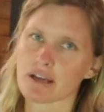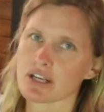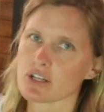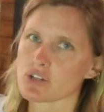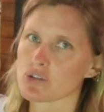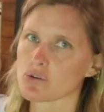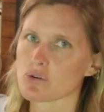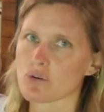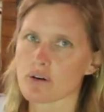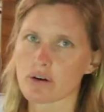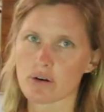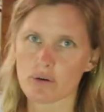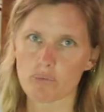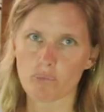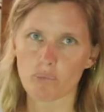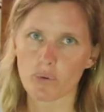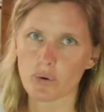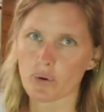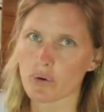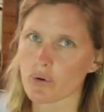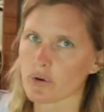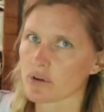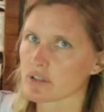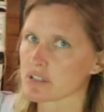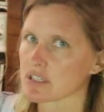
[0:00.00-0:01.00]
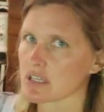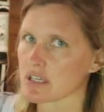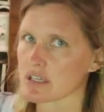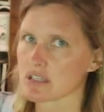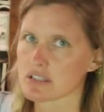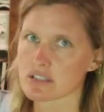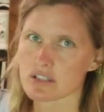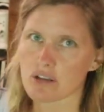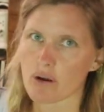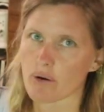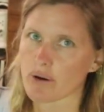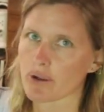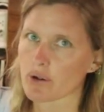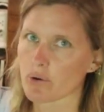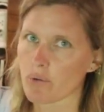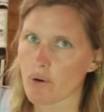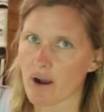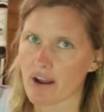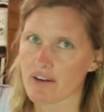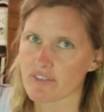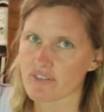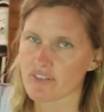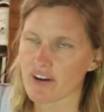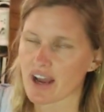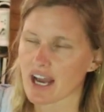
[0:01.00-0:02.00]
make sure it works and it's going
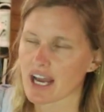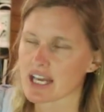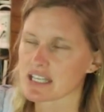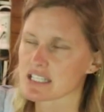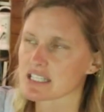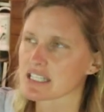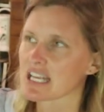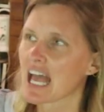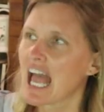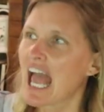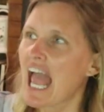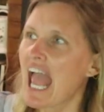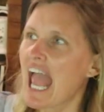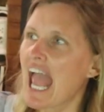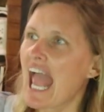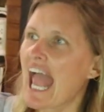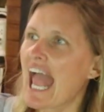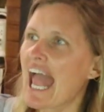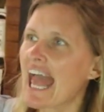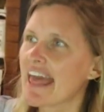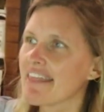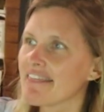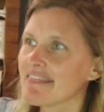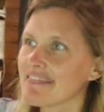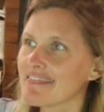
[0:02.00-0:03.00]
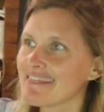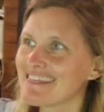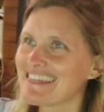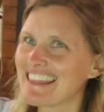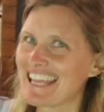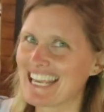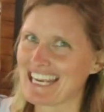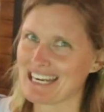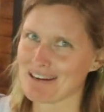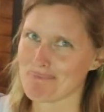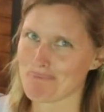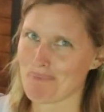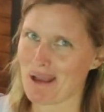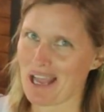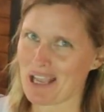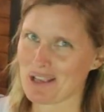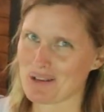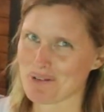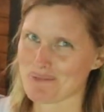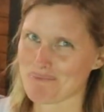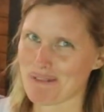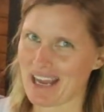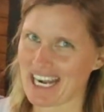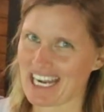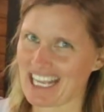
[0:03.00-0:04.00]
quite fast, and then
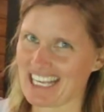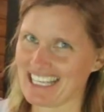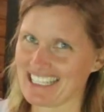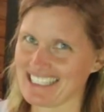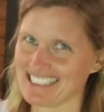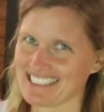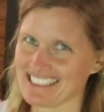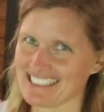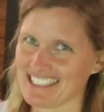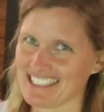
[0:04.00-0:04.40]
pay your money.